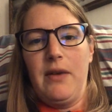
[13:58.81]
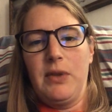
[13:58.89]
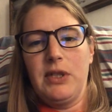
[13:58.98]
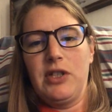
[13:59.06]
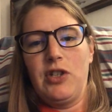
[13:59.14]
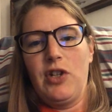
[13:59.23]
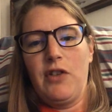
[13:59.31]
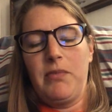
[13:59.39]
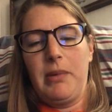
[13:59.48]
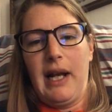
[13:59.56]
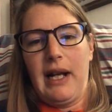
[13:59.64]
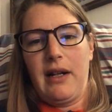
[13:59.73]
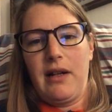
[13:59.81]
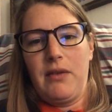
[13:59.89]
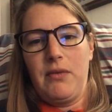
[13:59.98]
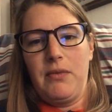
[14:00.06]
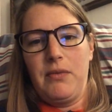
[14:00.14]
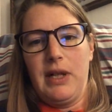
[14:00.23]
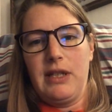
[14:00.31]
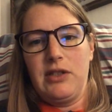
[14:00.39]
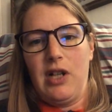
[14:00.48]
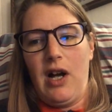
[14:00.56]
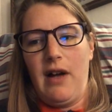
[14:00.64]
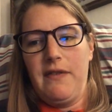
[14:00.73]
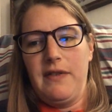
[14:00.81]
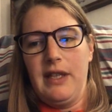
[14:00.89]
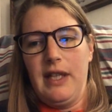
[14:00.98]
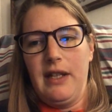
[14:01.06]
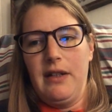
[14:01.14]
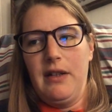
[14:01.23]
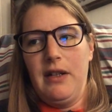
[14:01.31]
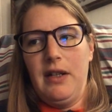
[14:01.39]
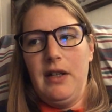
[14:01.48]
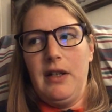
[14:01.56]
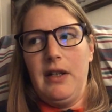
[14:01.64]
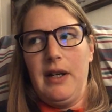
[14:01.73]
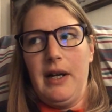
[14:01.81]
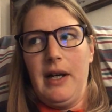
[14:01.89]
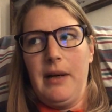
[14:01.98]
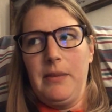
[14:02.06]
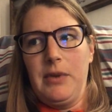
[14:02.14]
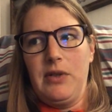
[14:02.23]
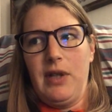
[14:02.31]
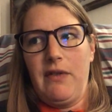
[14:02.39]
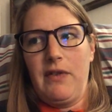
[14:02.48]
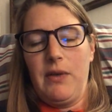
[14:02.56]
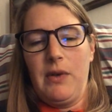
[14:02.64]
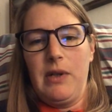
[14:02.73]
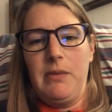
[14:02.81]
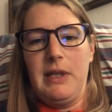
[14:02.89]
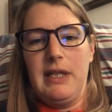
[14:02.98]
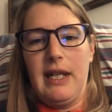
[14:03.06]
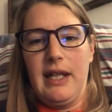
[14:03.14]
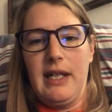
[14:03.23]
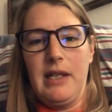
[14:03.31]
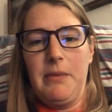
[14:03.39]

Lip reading: Once a nerve block runs off, then you definitely want to be taking